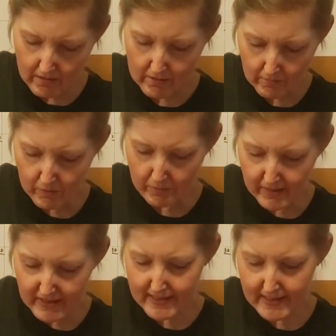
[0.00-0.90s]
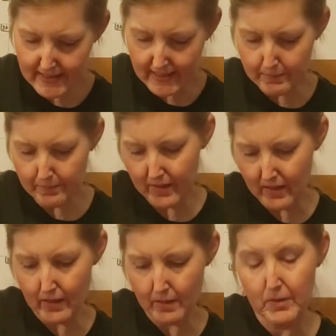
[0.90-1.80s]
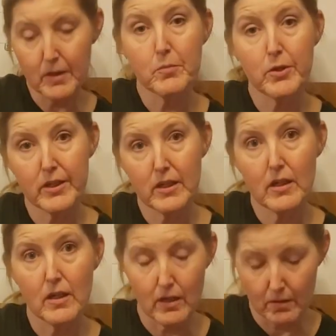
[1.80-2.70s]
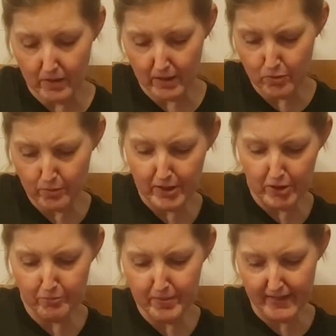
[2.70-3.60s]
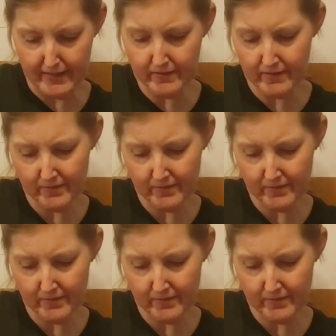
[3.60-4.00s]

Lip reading: I'm going to mix this up, and then I'm going to put it in my prepared pan.